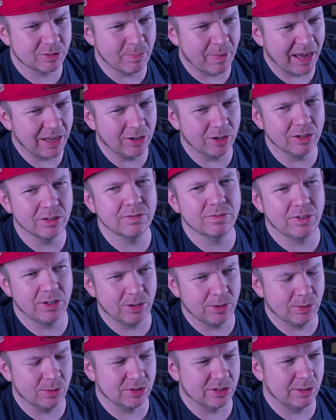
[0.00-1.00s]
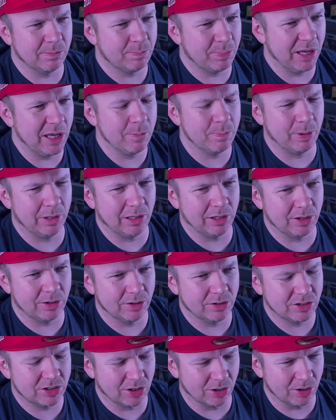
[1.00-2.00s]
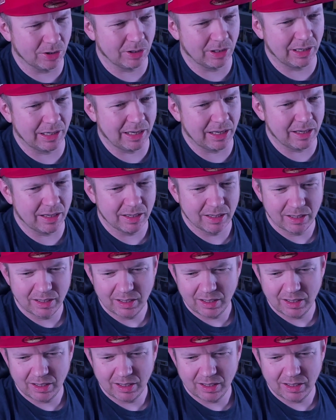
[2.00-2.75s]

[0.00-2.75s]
my own views and people are totally